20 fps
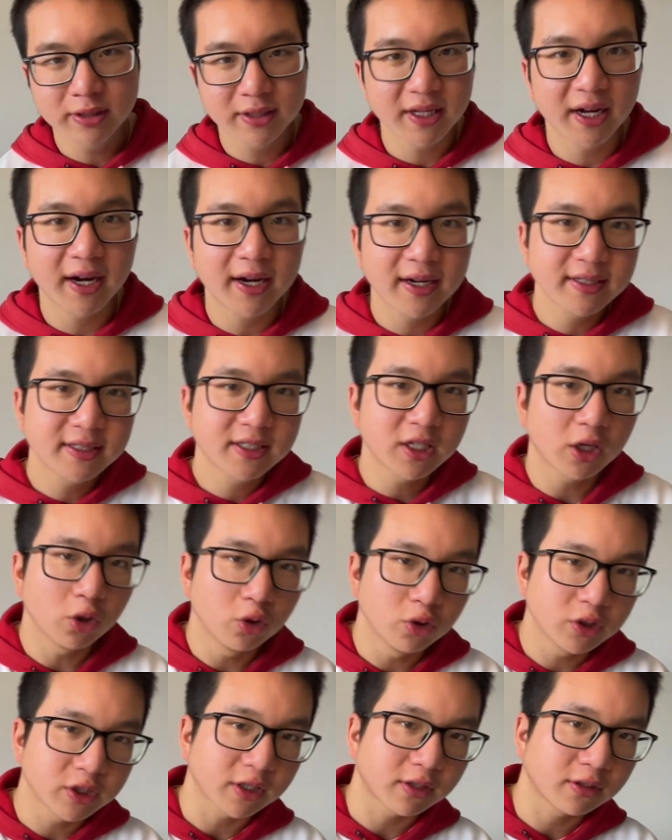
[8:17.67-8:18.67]
the
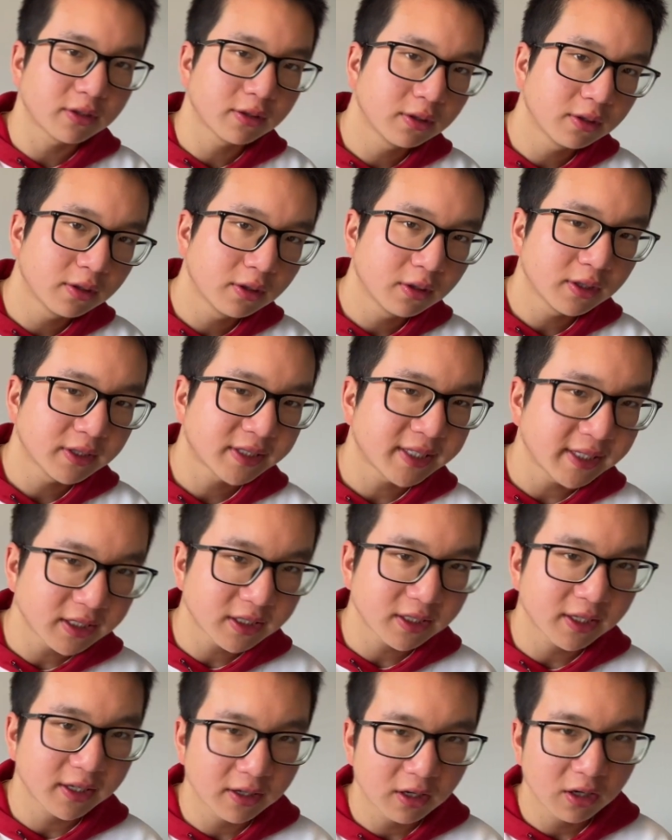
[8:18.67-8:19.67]
solution.
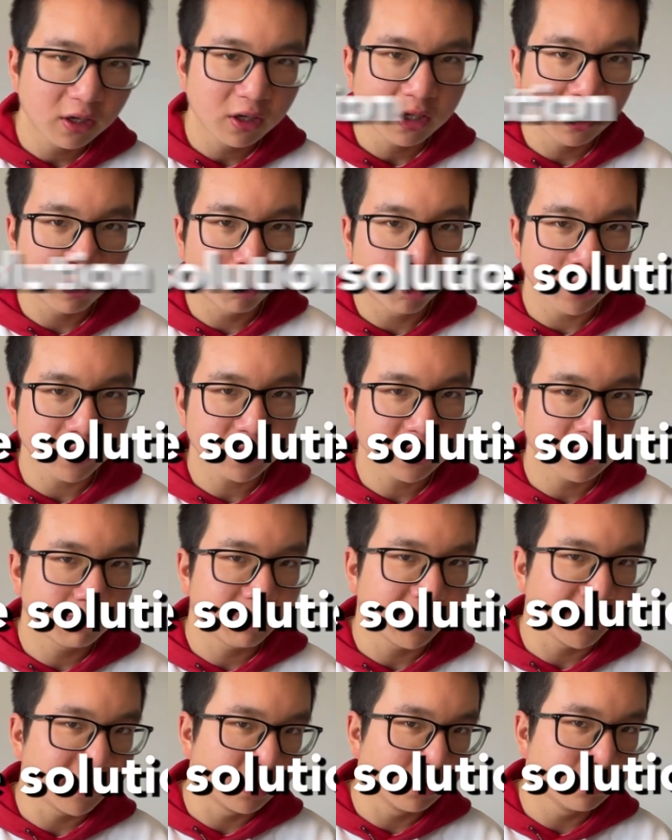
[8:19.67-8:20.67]
Essentially, you want to be
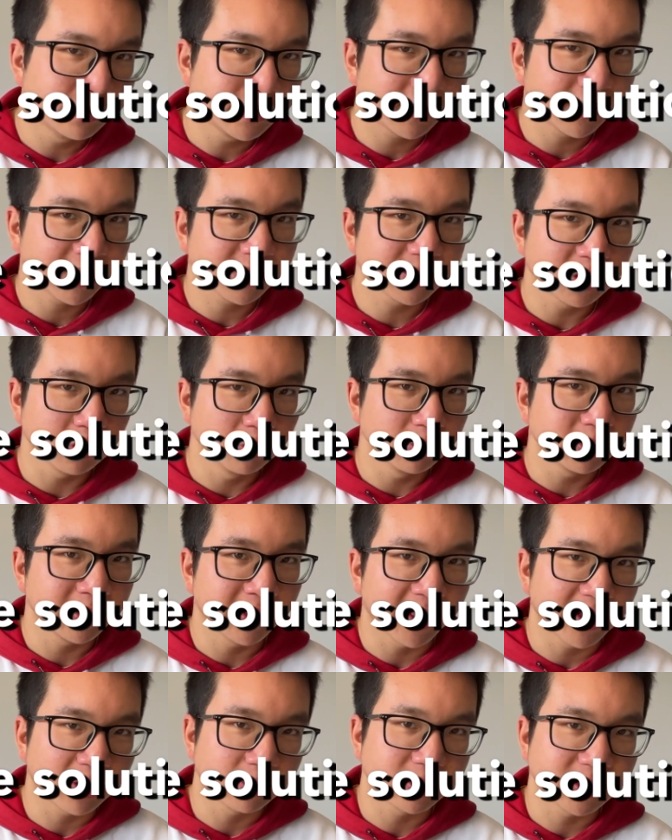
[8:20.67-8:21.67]
using the solution
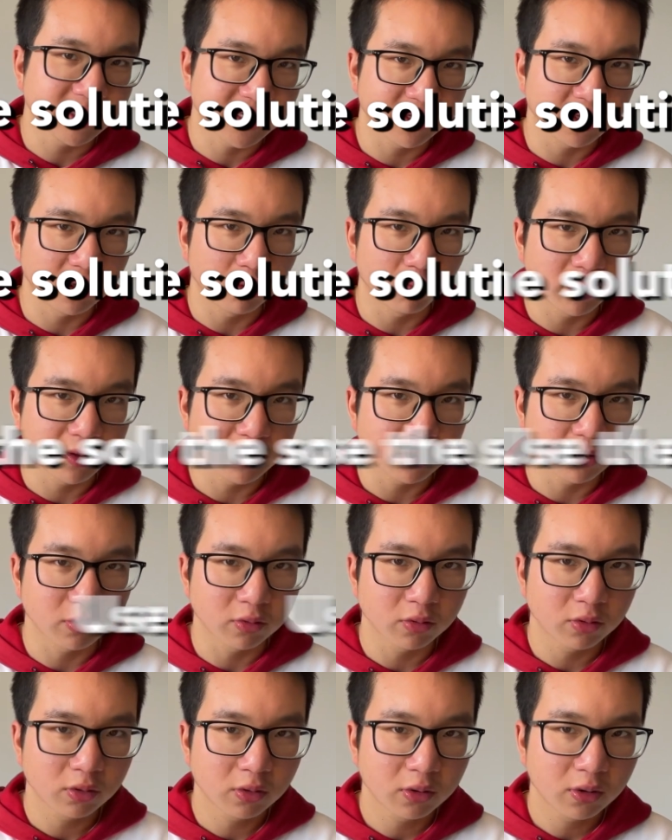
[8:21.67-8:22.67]
that you said you would
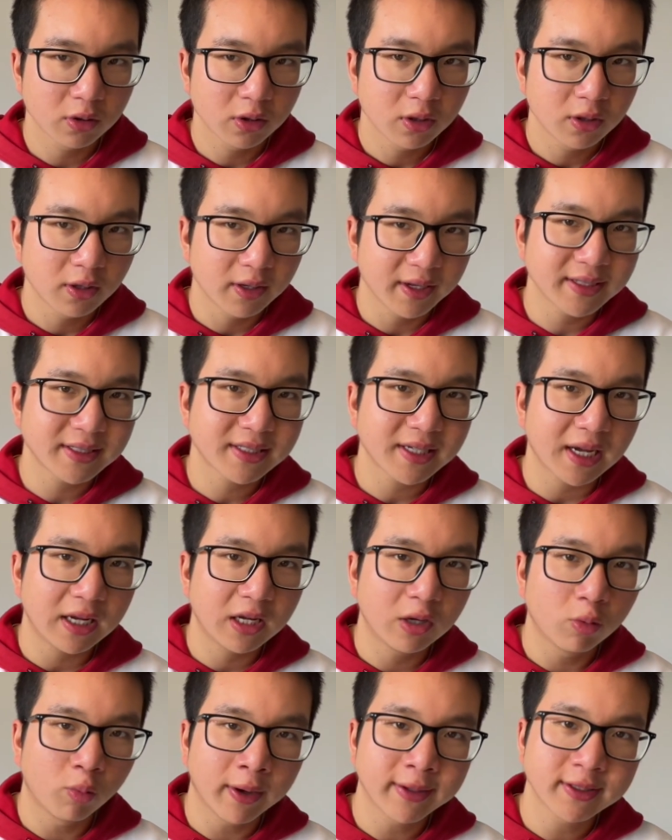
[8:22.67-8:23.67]
do. Let's say
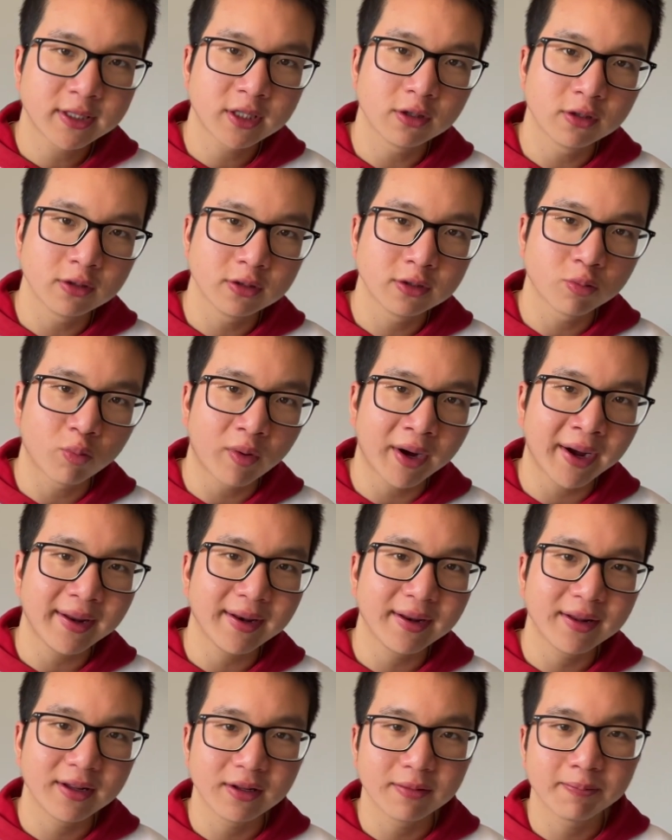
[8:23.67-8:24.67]
you want to lose weight
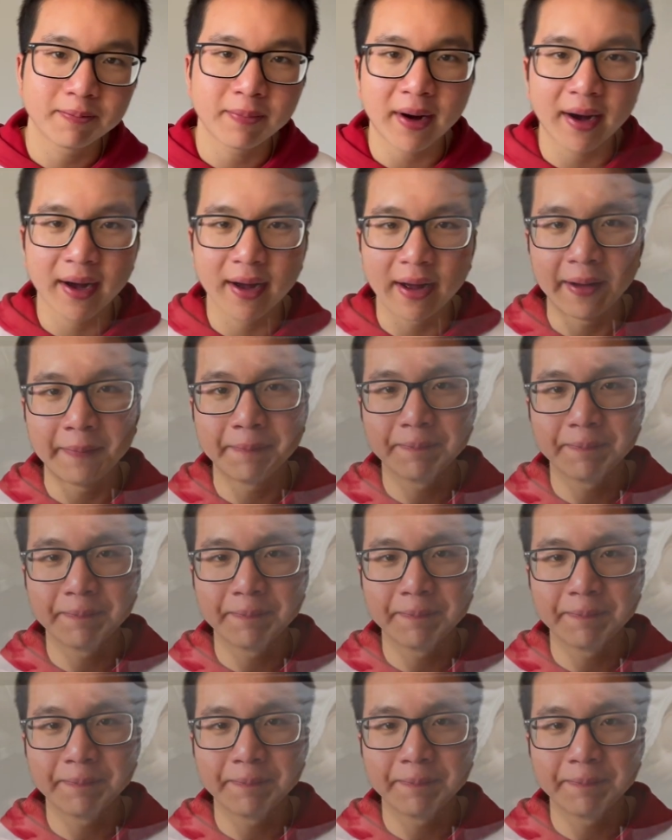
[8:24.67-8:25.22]
by